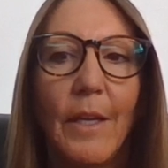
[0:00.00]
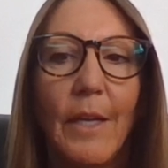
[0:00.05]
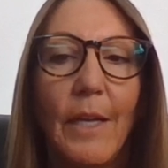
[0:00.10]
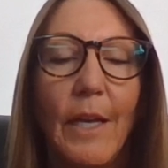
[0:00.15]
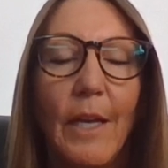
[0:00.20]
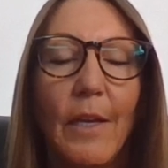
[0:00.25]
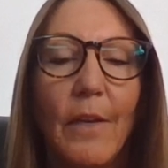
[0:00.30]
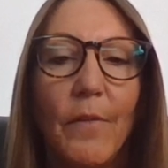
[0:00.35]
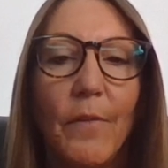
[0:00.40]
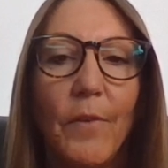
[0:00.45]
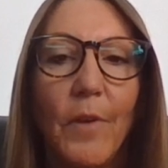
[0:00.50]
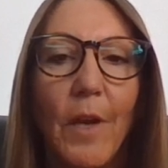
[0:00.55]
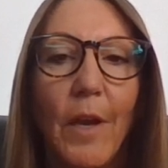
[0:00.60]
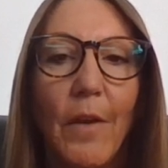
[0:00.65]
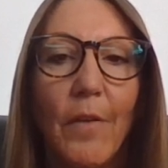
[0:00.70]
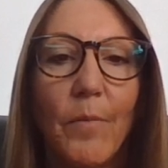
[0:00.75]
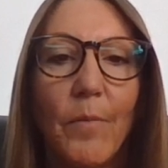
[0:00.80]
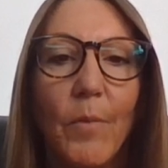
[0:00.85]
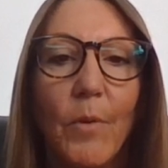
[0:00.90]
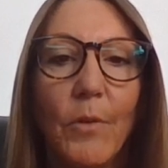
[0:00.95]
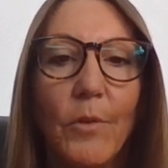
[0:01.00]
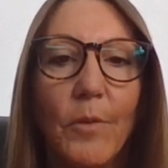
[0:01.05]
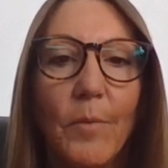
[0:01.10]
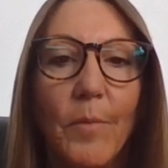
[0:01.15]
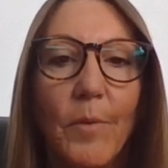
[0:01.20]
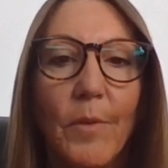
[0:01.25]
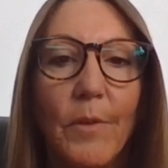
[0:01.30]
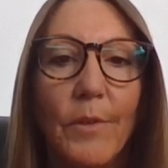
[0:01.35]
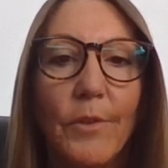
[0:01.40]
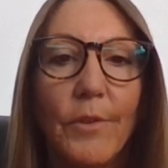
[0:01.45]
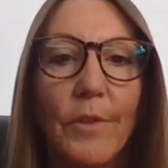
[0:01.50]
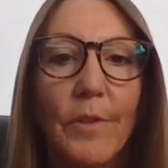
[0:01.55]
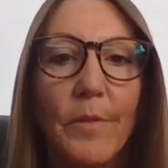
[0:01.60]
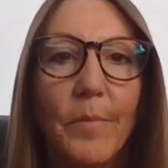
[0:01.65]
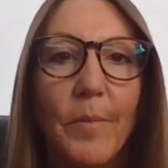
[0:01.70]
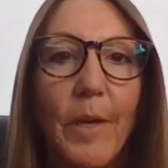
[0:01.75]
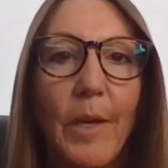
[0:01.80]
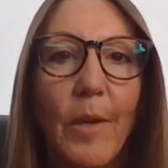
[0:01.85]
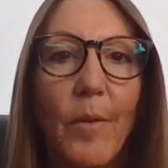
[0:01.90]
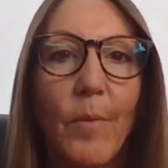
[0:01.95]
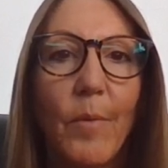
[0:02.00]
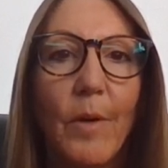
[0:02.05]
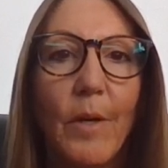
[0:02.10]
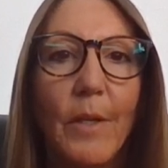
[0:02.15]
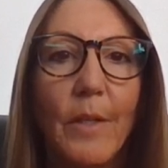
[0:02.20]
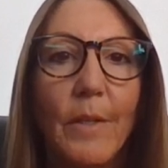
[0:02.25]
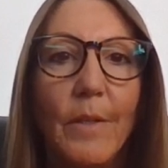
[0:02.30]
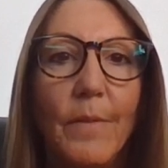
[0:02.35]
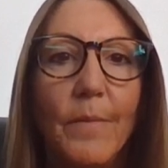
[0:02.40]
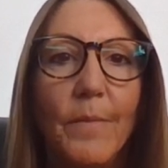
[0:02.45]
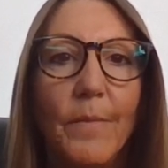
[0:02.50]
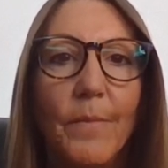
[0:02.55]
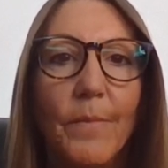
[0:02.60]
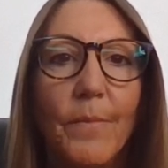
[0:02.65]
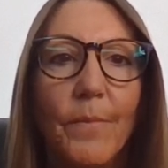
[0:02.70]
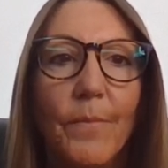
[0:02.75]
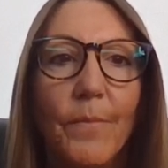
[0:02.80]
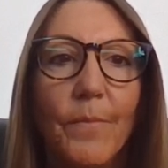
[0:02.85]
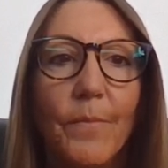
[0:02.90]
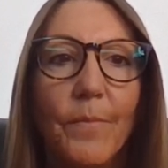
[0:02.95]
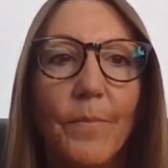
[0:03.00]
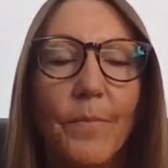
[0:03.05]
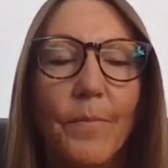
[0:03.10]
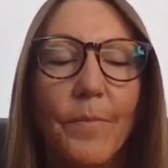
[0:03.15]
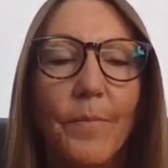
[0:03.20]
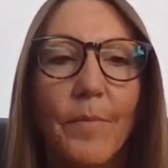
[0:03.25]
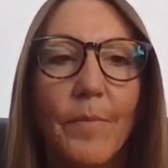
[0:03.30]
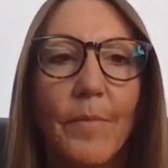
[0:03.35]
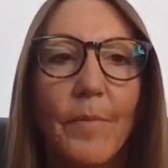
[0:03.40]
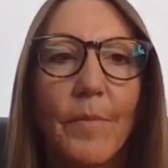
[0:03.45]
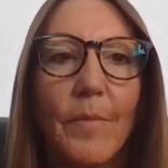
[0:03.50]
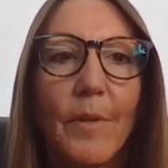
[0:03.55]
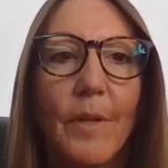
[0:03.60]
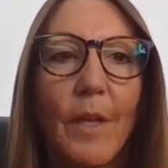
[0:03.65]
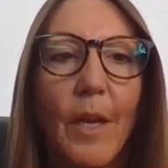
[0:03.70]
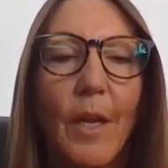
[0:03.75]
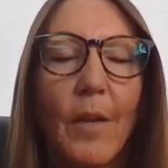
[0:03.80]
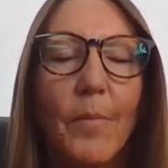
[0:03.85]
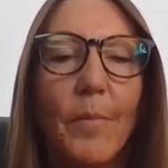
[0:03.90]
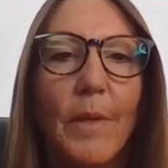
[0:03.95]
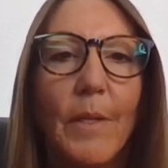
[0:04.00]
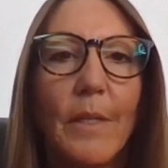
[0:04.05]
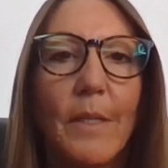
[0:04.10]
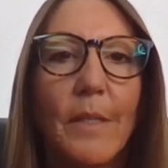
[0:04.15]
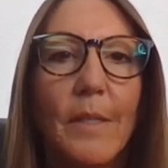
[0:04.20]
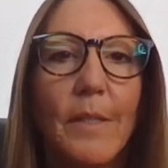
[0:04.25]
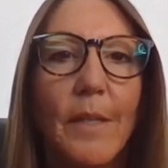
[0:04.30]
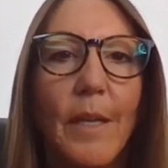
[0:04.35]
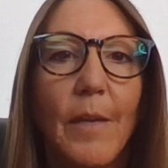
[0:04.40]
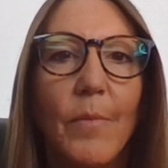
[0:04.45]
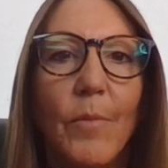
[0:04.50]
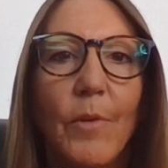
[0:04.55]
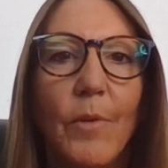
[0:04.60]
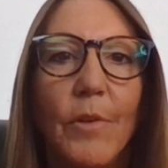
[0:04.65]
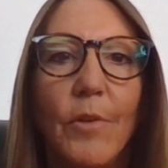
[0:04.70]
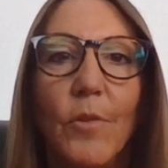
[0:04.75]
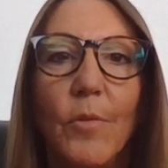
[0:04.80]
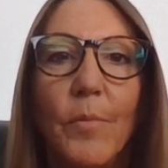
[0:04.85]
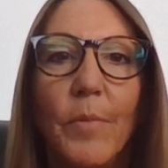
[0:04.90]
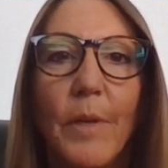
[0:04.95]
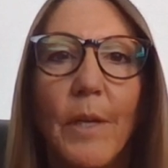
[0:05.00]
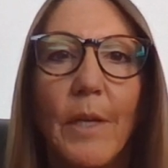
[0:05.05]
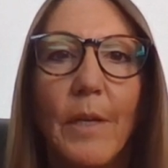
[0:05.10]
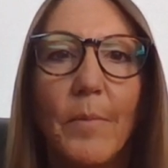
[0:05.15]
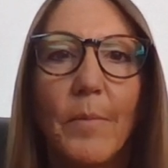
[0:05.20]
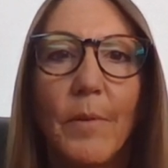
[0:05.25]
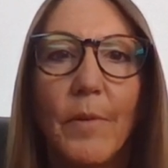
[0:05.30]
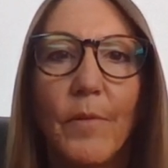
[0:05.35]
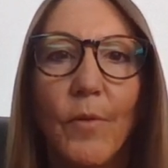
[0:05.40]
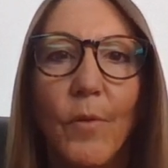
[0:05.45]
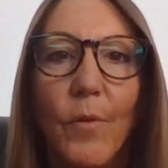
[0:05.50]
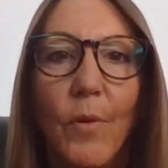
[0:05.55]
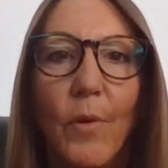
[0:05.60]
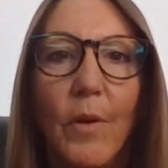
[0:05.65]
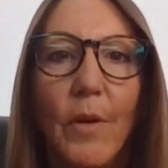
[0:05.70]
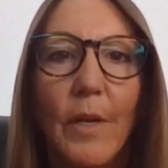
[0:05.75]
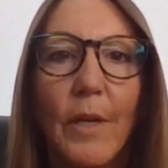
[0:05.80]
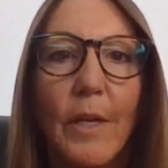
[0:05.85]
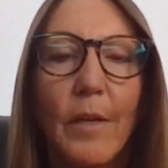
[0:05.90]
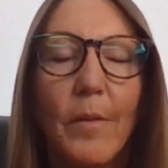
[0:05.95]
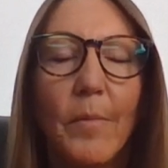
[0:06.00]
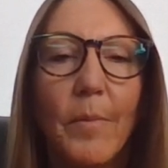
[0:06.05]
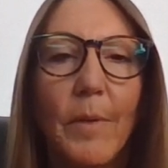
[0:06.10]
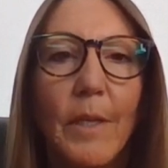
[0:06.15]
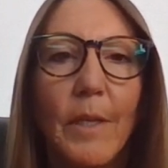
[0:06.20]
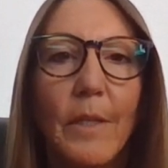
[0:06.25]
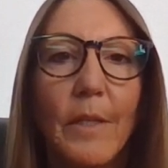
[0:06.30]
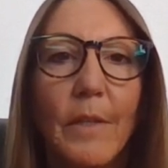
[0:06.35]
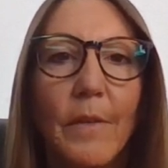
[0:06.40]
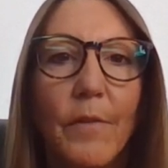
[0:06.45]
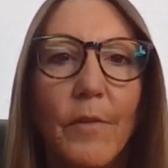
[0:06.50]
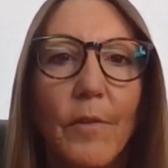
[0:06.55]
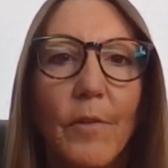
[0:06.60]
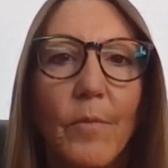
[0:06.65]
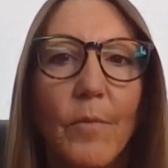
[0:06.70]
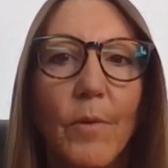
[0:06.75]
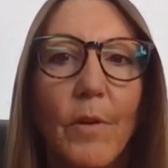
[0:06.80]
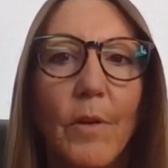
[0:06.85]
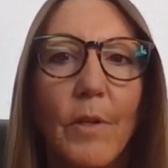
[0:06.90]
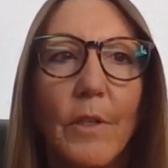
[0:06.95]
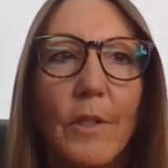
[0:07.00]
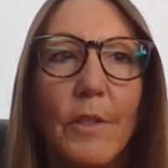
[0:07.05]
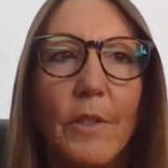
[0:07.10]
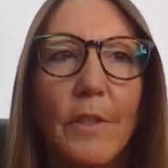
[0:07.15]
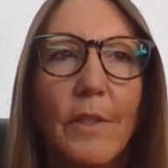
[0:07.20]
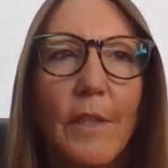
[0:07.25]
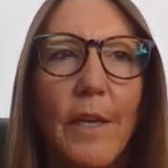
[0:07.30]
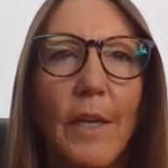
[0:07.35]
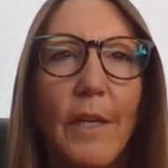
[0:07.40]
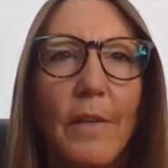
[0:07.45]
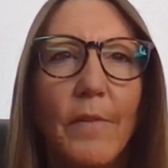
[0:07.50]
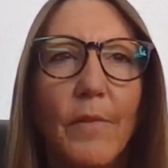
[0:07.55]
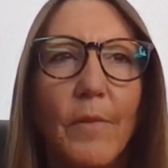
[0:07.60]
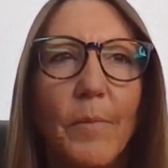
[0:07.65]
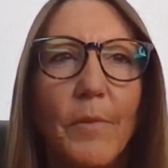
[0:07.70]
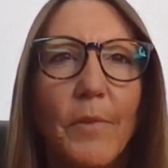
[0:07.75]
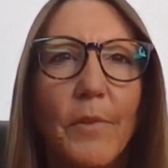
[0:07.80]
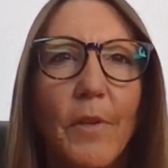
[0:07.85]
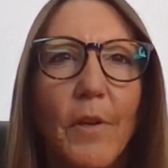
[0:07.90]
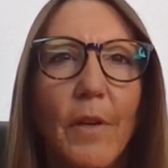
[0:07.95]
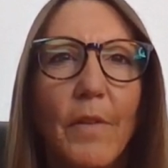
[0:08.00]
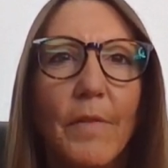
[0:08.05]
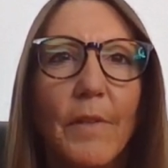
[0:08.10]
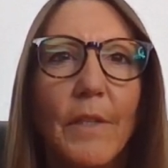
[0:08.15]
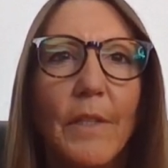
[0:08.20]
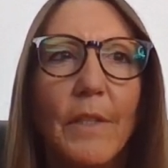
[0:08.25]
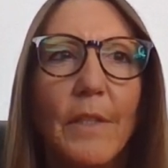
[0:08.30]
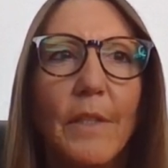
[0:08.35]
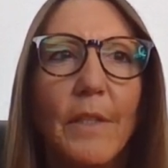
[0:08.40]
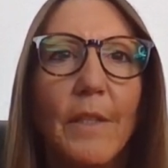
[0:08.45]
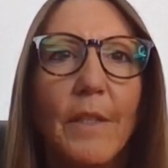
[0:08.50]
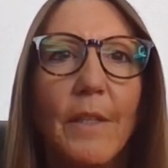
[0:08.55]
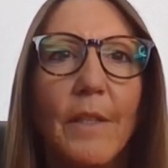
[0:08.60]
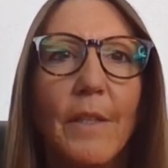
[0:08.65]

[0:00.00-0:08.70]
Again, if you have multiple, just pick one. It can be the same one you picked before, it can be a different one. Just kind of observe it.